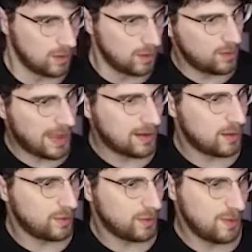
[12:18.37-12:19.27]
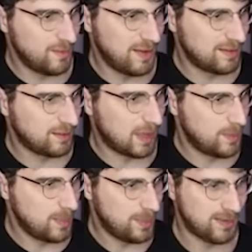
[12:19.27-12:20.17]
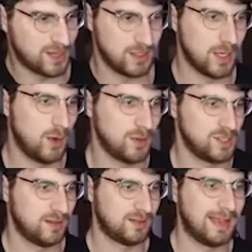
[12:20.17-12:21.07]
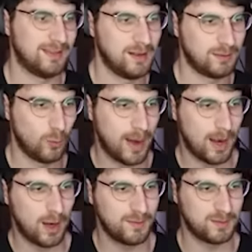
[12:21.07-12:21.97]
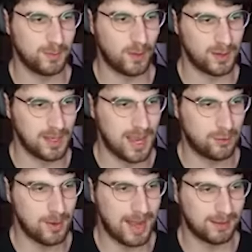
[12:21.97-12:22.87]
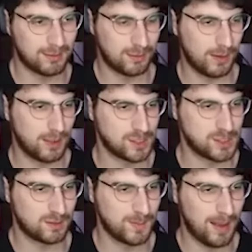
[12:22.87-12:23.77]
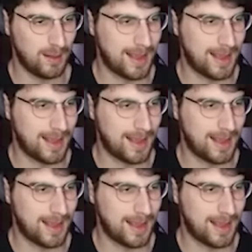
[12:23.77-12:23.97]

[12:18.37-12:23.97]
Then the human fetus can be potentially conscious as it is aware of its body and reacts to touch, smell,